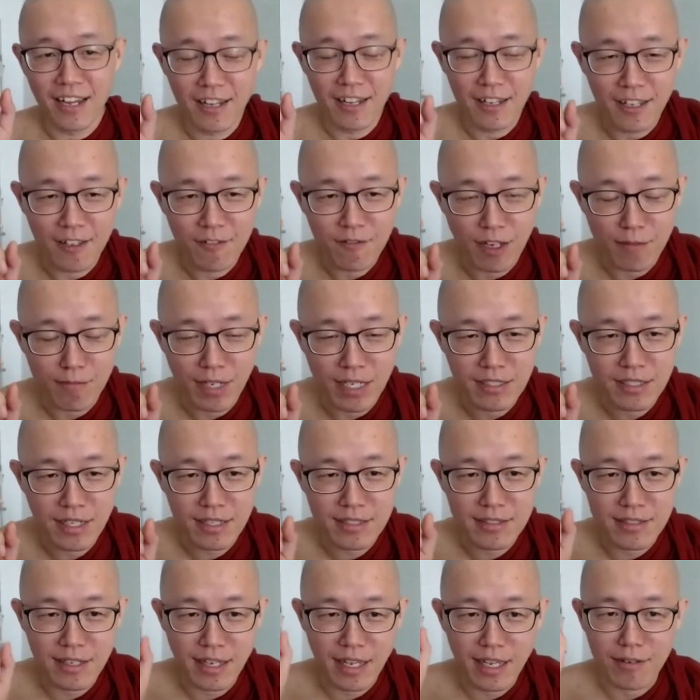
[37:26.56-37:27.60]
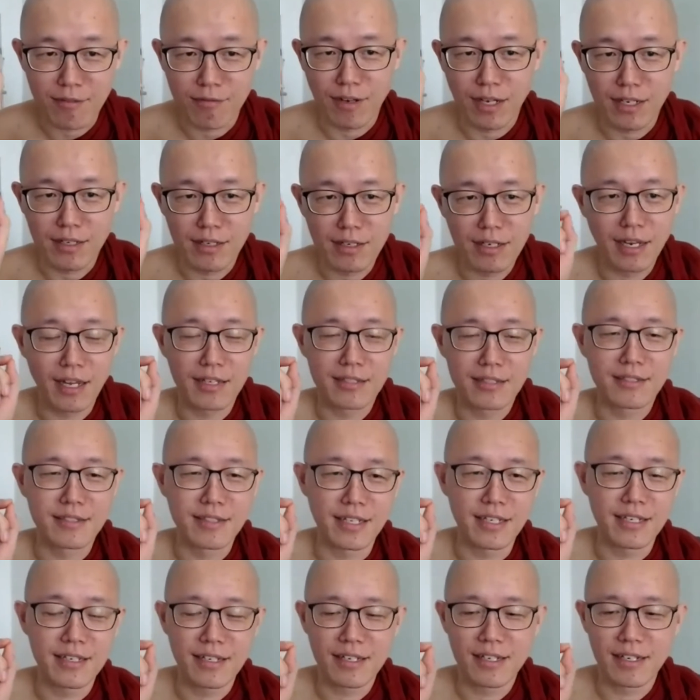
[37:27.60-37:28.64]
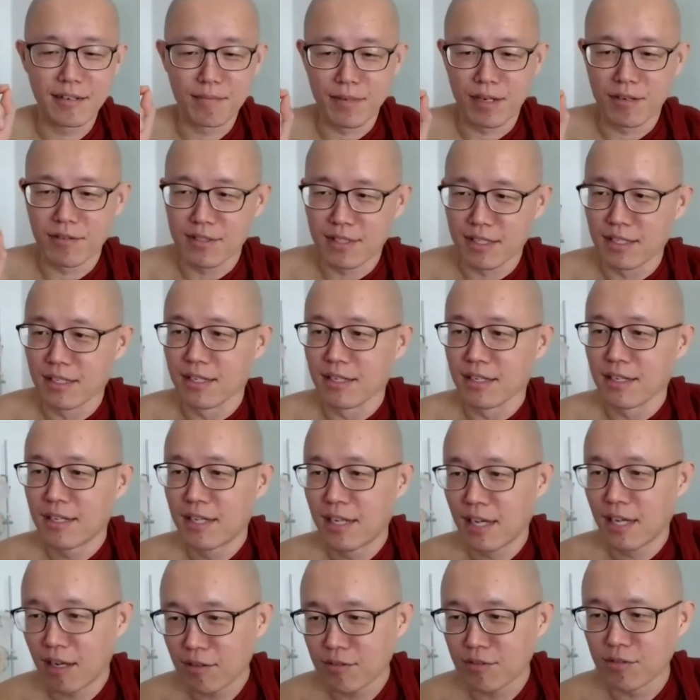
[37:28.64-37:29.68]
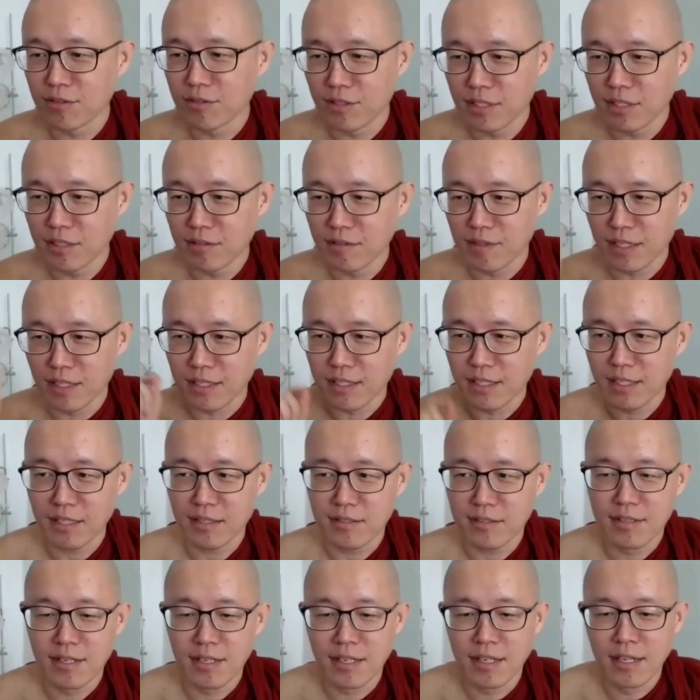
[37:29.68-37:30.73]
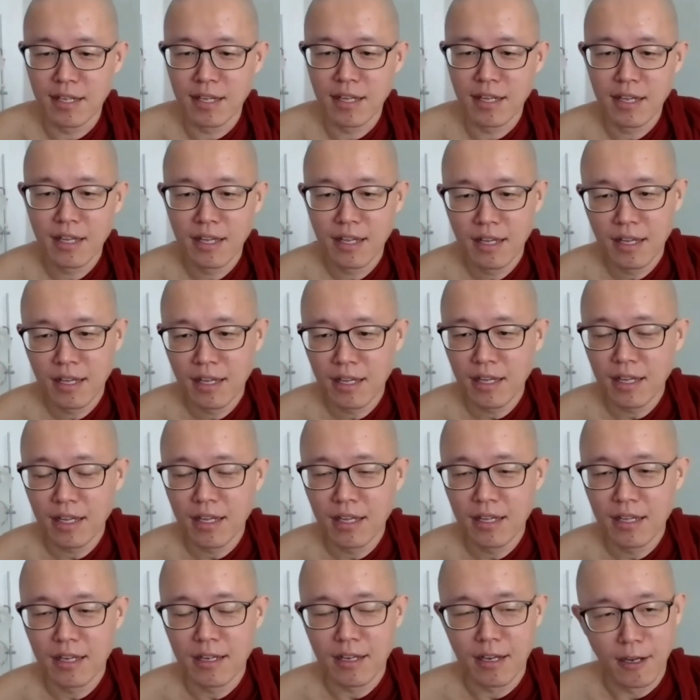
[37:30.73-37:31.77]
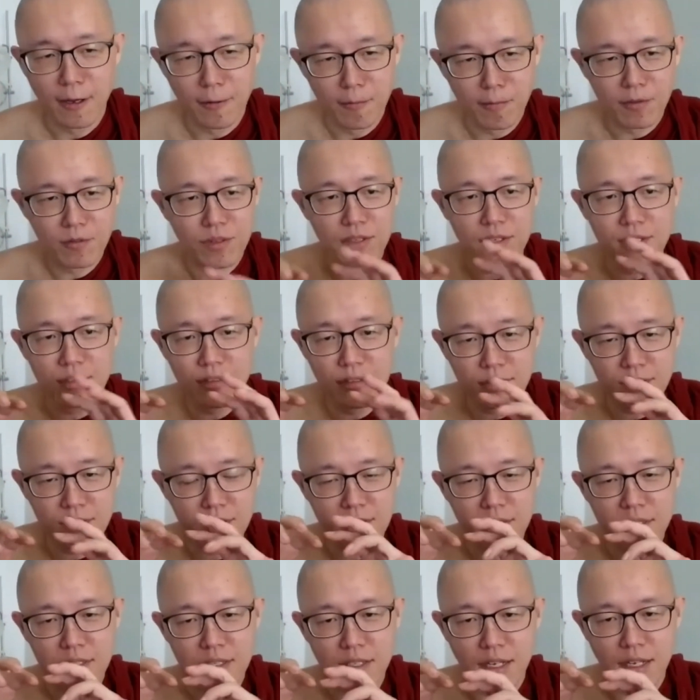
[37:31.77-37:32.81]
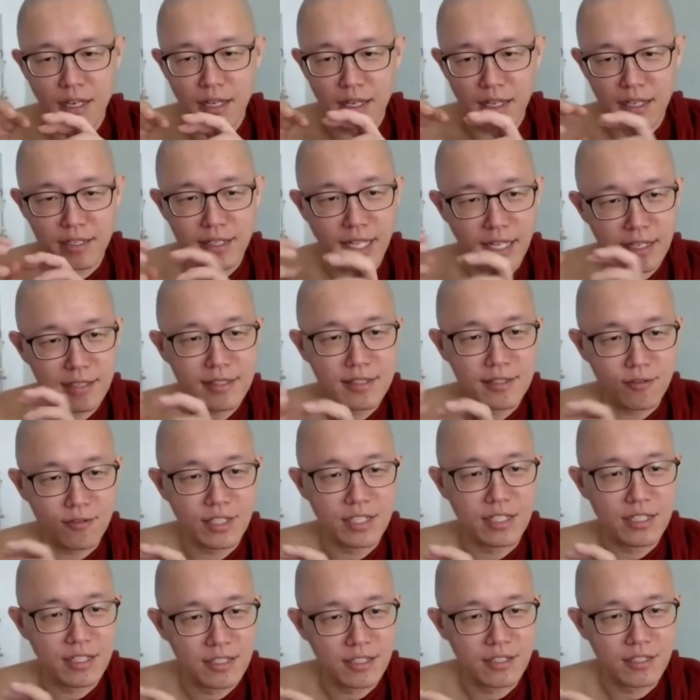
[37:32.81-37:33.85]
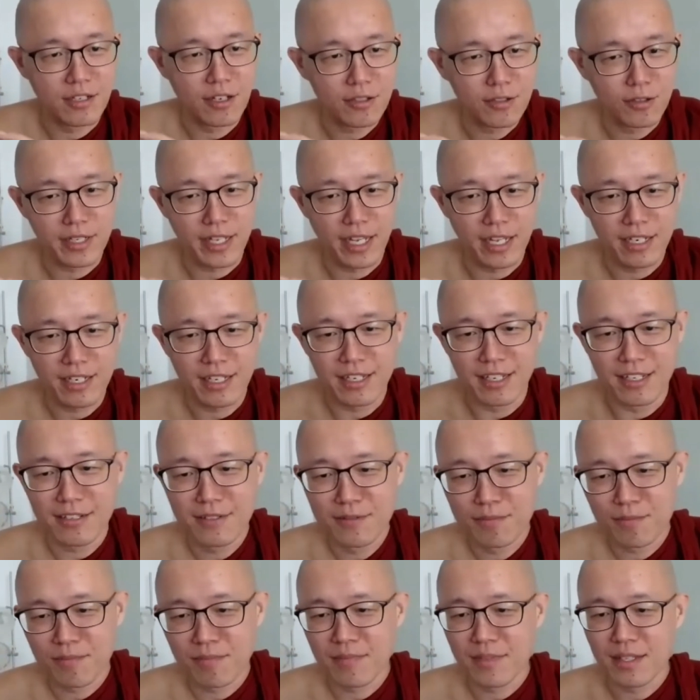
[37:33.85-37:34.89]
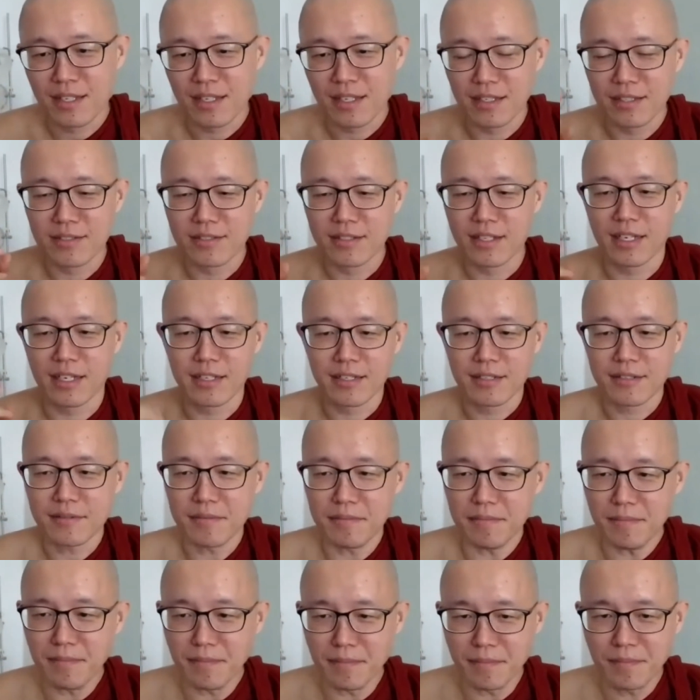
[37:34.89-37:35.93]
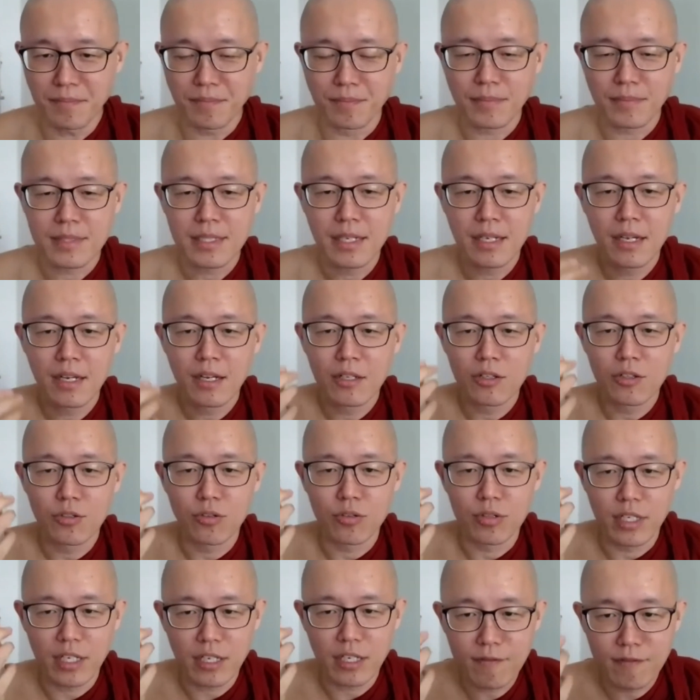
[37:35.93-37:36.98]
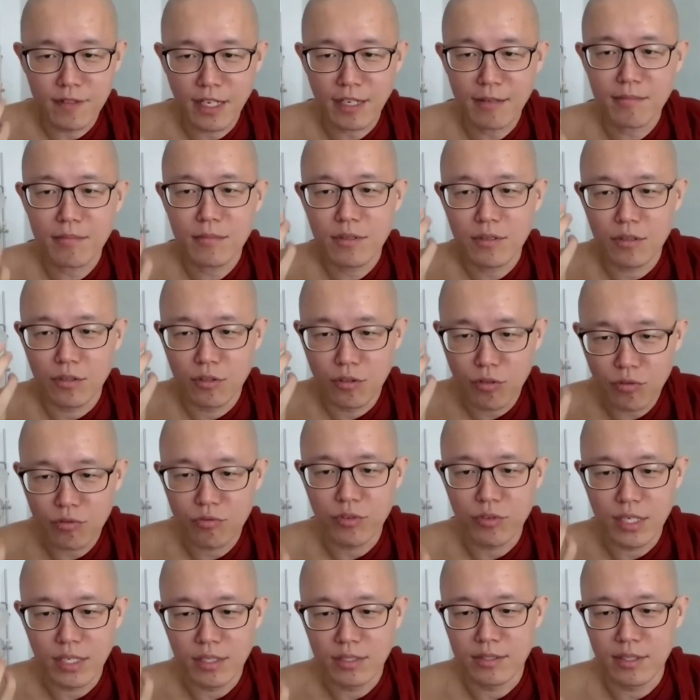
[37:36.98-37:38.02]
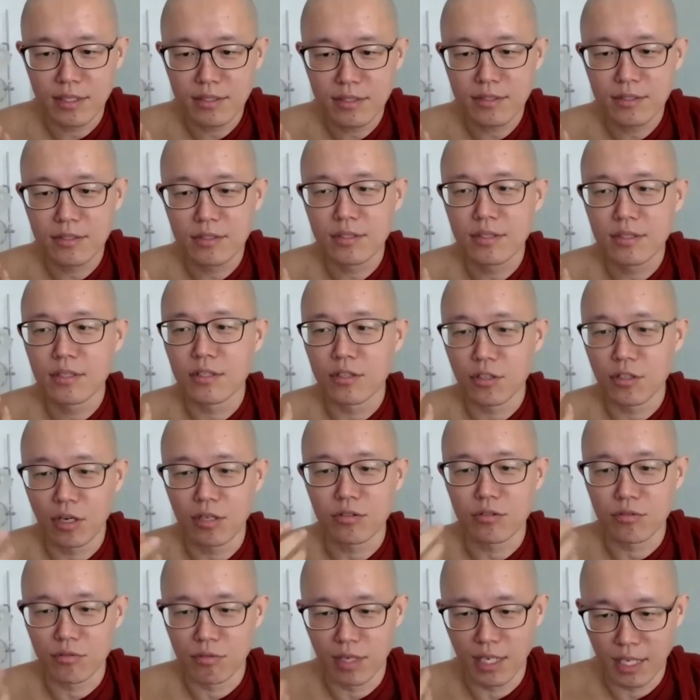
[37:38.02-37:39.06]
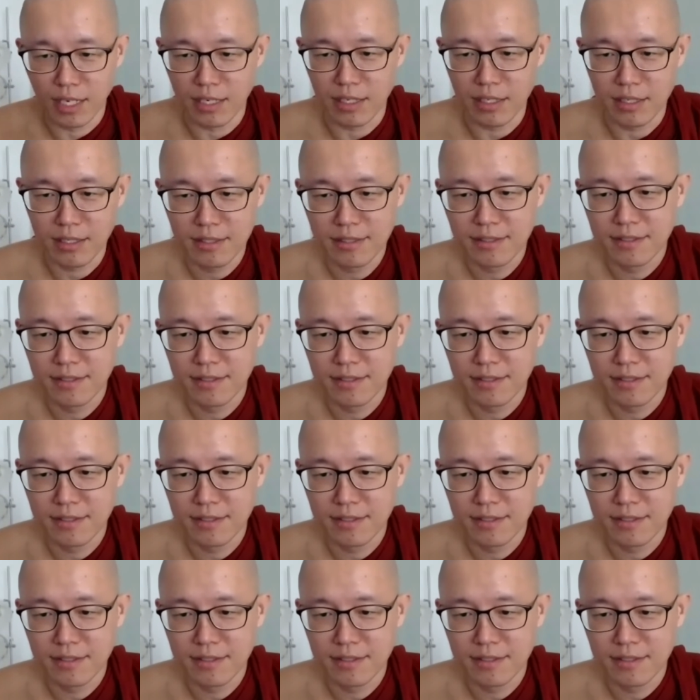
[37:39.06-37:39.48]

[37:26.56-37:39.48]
If I may just add one last thing about the how to deal with the kids. In case you all don't get it, is that to give them good reasons not to lie.